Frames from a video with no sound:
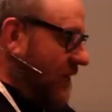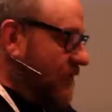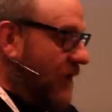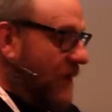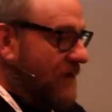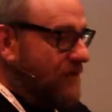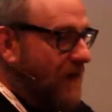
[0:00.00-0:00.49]

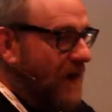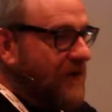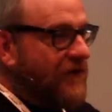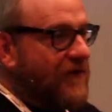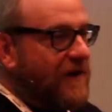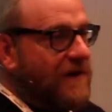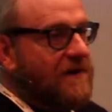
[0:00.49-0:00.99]
But
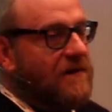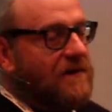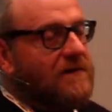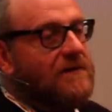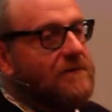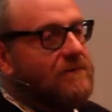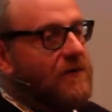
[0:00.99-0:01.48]
mostly,
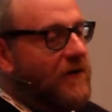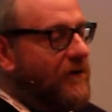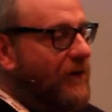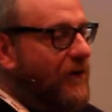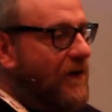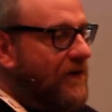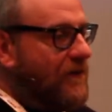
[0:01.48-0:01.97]
by
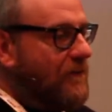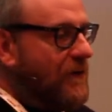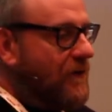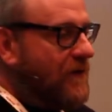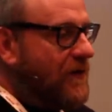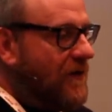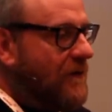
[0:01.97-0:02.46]
far the
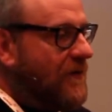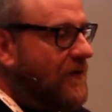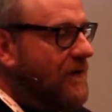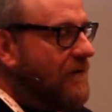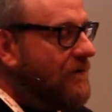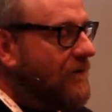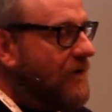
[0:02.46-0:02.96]
more
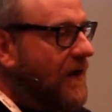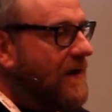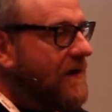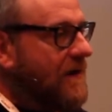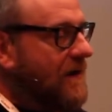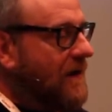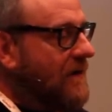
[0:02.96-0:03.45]
common
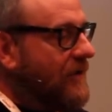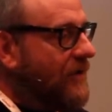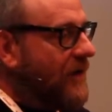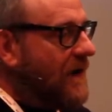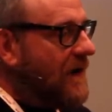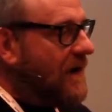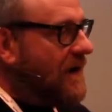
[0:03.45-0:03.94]
way of,
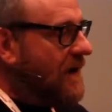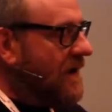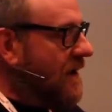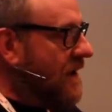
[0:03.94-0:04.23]
uh,